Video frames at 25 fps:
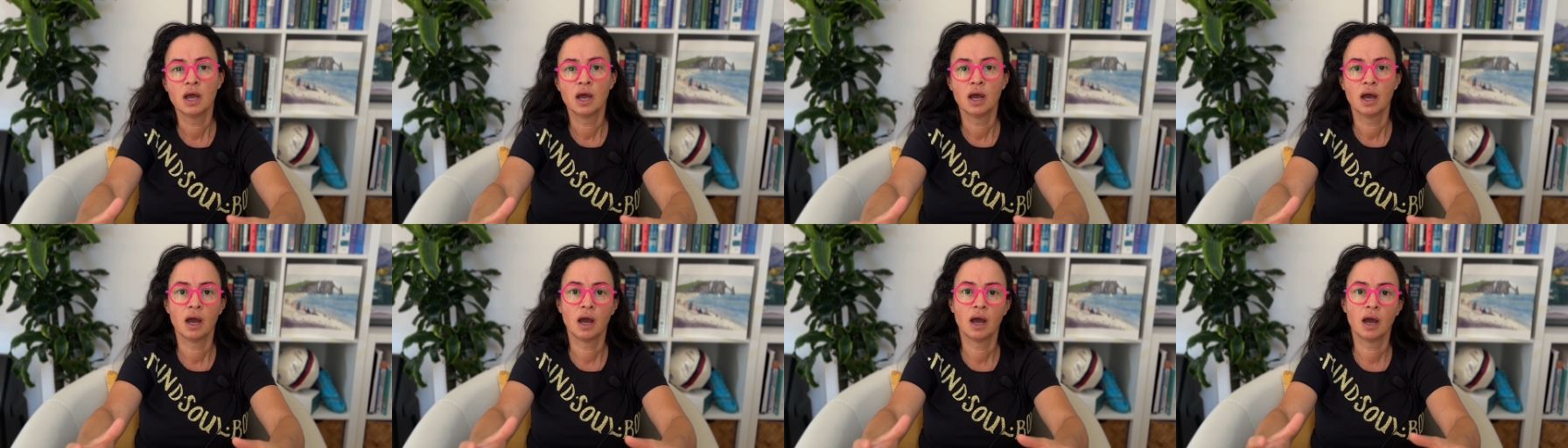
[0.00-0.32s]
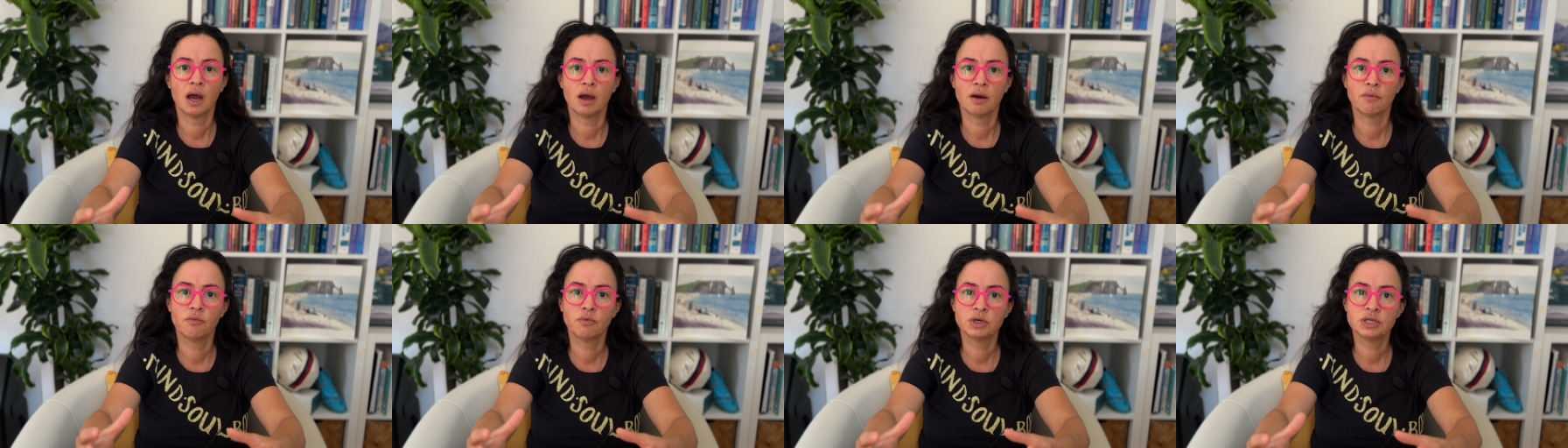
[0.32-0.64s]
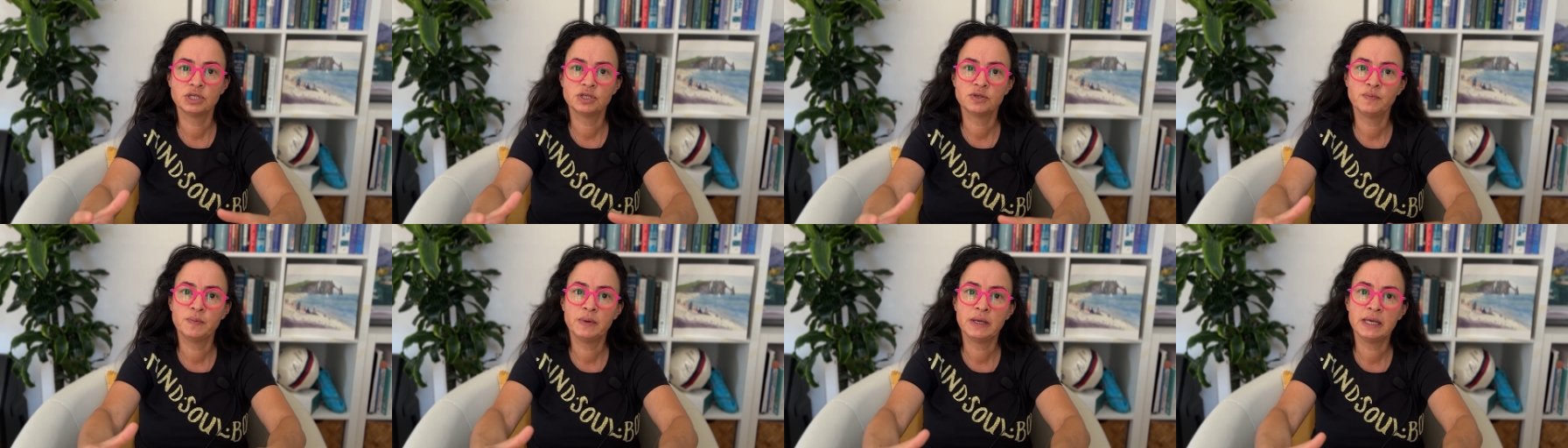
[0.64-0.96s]
uh,
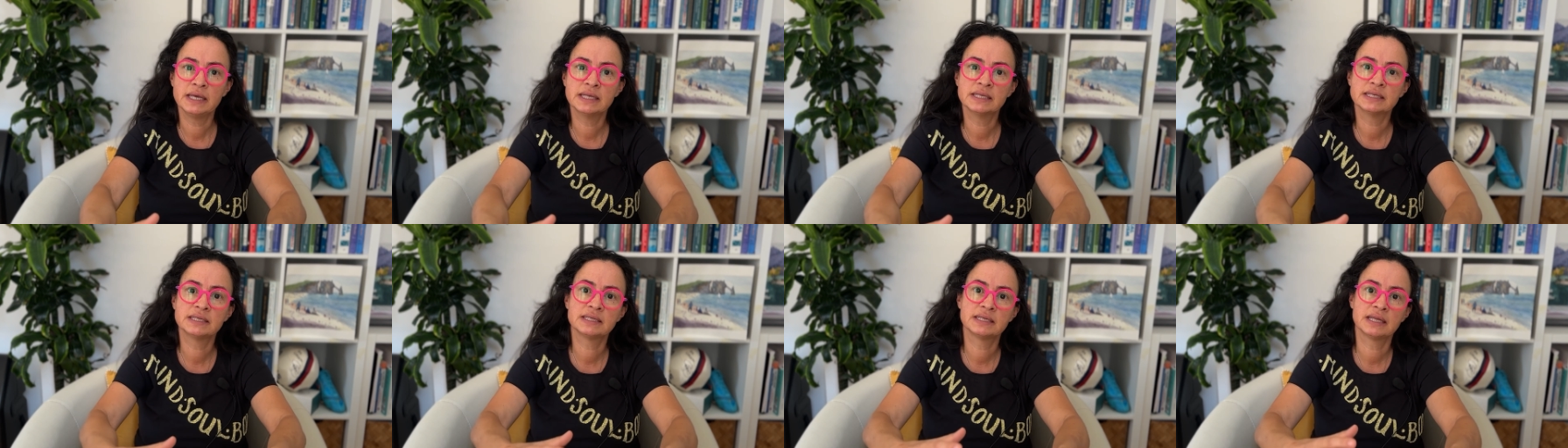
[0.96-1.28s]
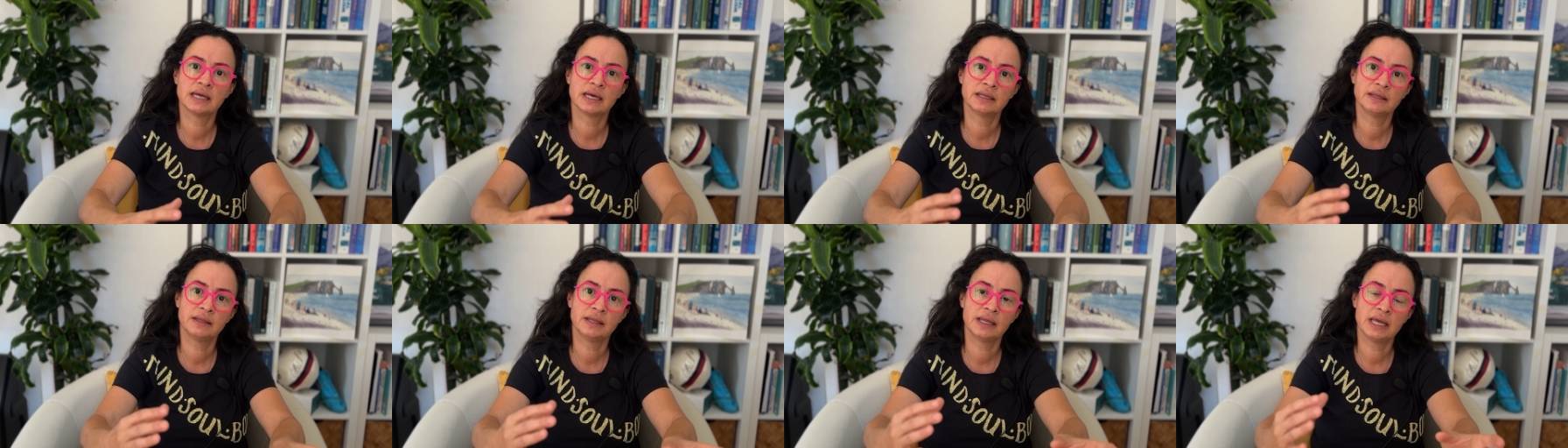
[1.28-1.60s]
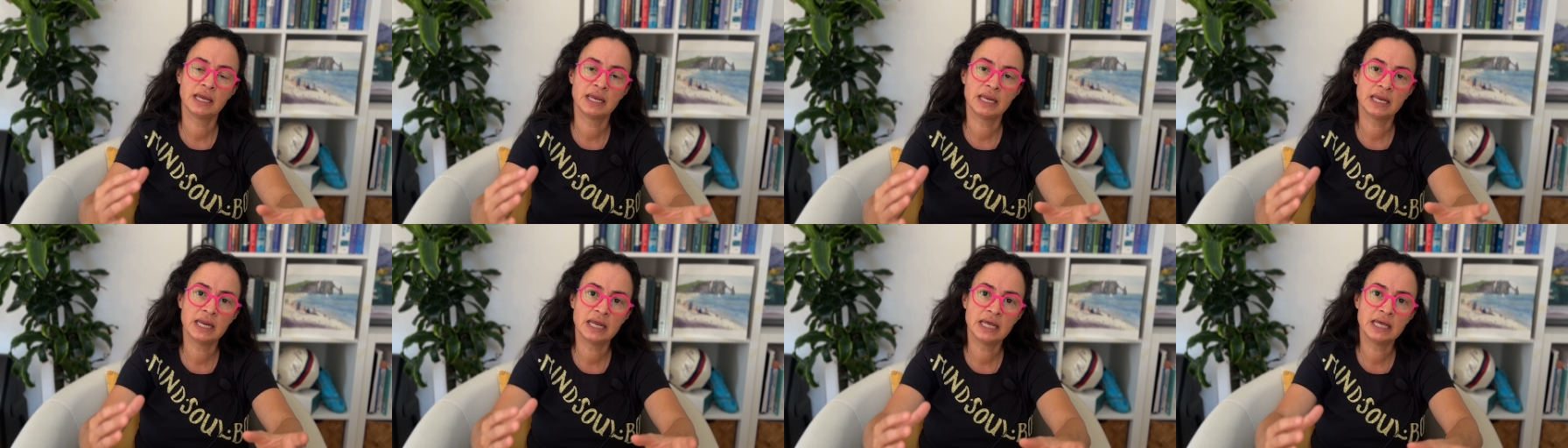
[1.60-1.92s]
which means that
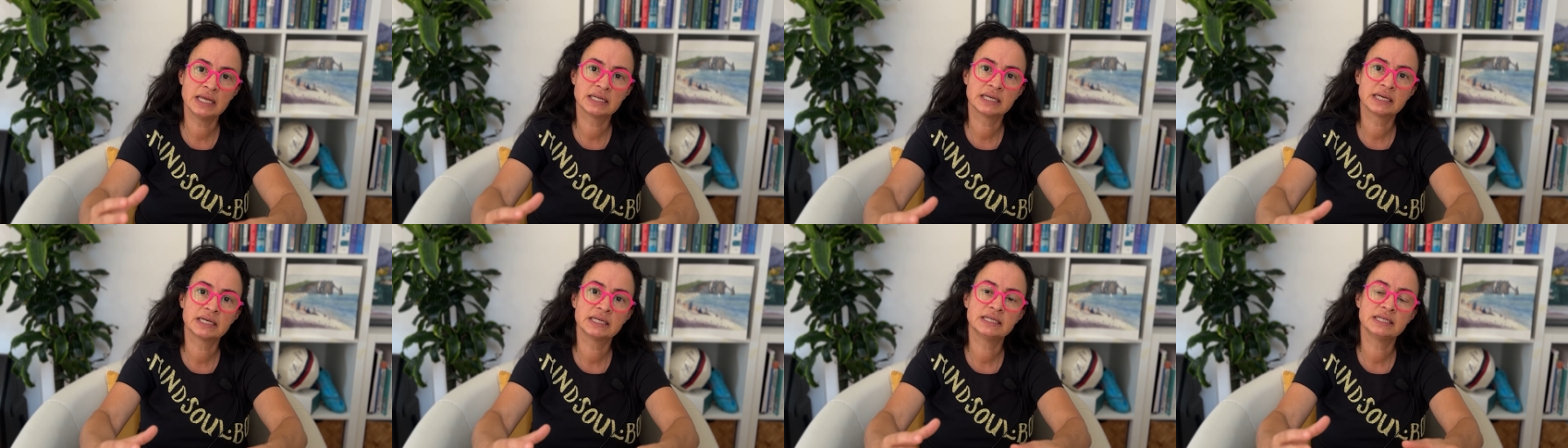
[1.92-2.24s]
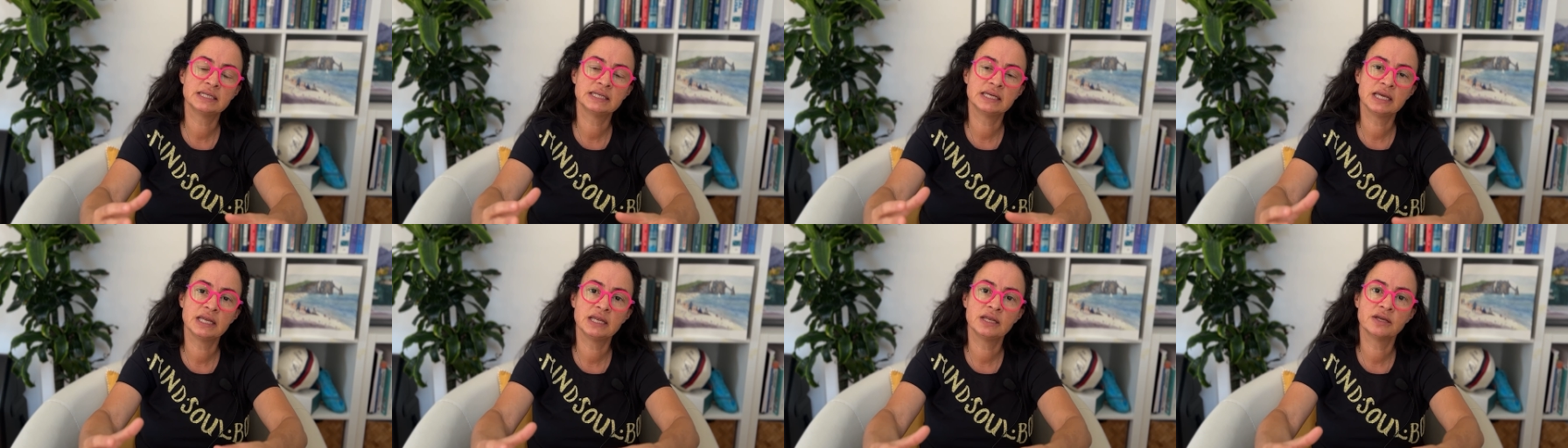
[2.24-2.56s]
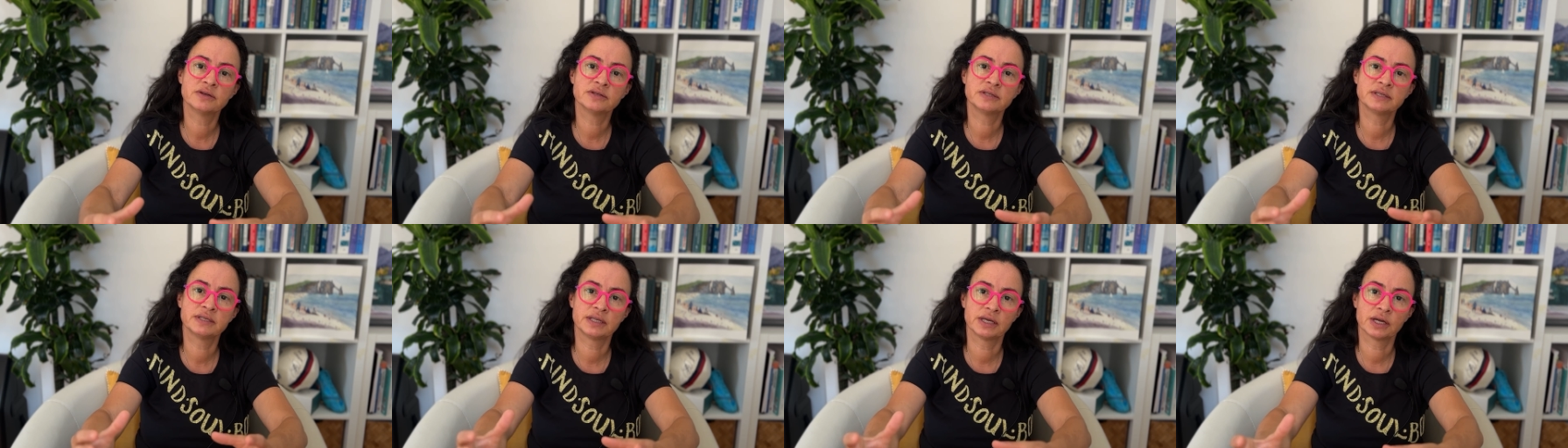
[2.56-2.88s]
they need
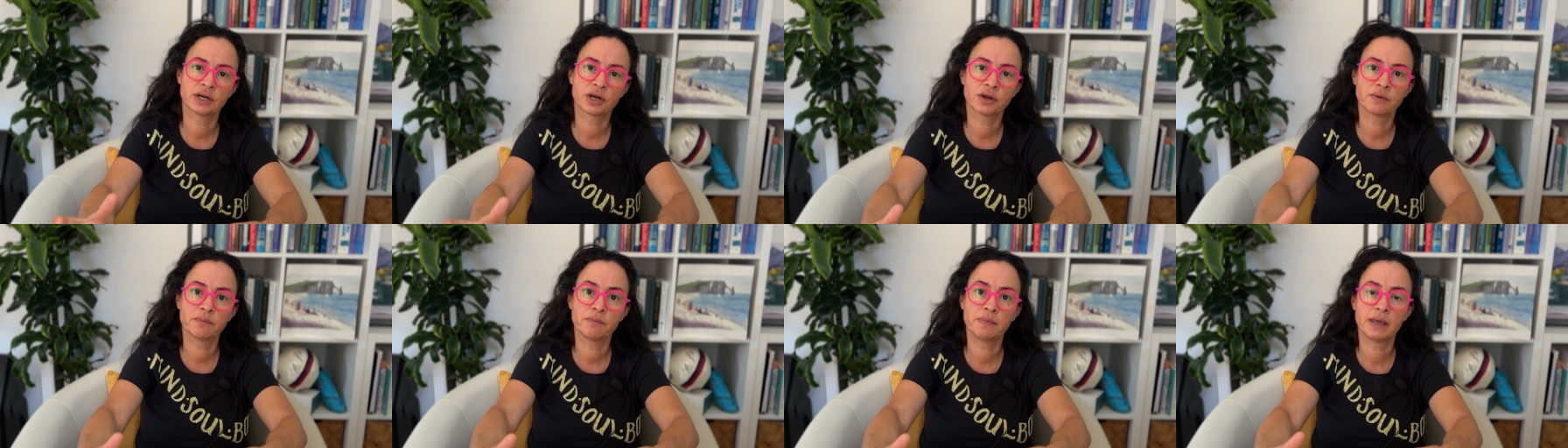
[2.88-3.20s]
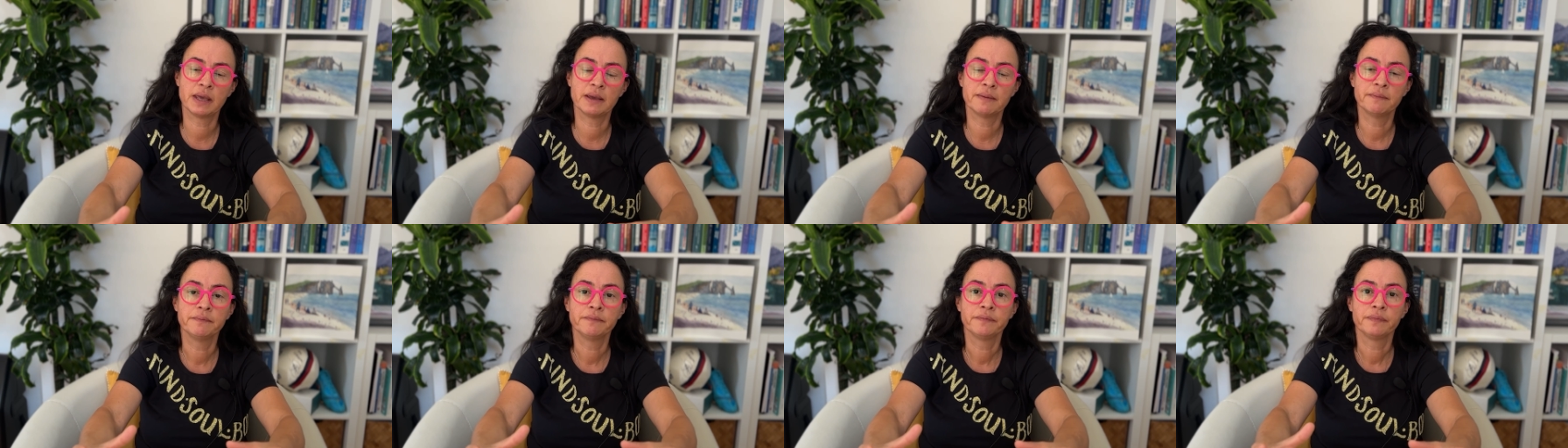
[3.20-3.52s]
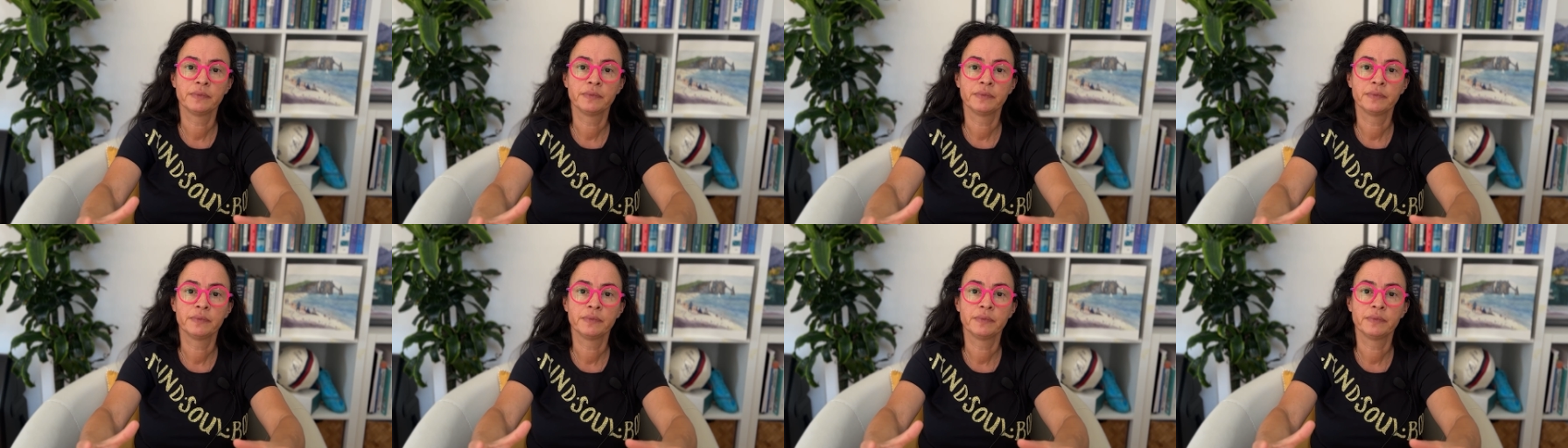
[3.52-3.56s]
continuous therapy